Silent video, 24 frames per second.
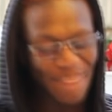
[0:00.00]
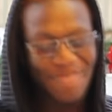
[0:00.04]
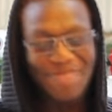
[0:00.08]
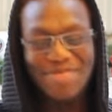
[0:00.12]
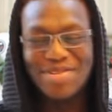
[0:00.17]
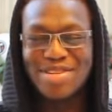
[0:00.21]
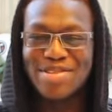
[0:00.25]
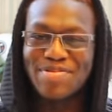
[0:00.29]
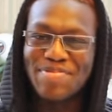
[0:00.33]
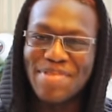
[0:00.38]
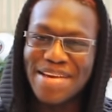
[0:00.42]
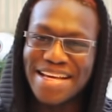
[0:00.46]
I'm
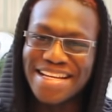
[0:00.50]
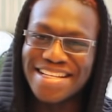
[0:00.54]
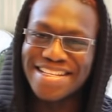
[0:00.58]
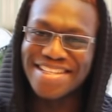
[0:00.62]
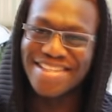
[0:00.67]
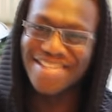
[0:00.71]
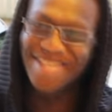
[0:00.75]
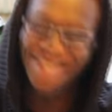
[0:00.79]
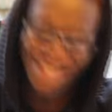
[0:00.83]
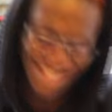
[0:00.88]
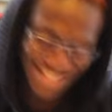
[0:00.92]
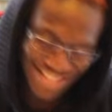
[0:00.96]

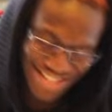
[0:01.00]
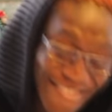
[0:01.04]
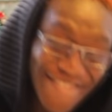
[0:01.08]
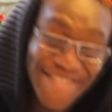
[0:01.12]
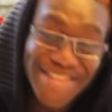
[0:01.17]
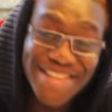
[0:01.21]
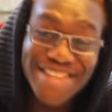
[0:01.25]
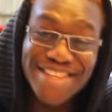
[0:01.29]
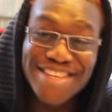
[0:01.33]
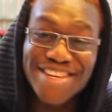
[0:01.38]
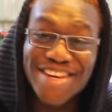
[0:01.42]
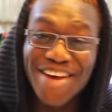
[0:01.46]
speechless. I'm
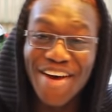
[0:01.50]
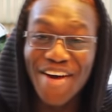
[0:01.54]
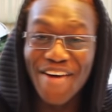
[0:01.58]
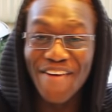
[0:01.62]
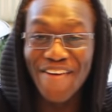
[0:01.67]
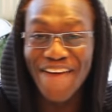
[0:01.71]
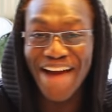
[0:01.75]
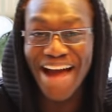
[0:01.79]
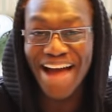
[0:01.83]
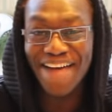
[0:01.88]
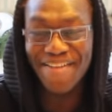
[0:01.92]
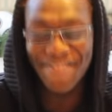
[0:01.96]
so
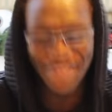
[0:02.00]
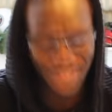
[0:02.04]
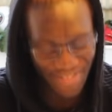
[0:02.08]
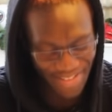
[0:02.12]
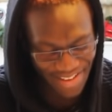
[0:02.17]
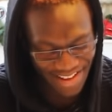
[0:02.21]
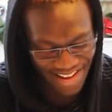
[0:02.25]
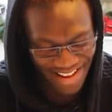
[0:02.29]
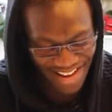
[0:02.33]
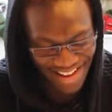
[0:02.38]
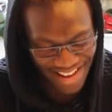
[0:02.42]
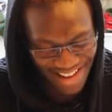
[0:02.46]

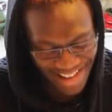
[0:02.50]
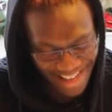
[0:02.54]
happy.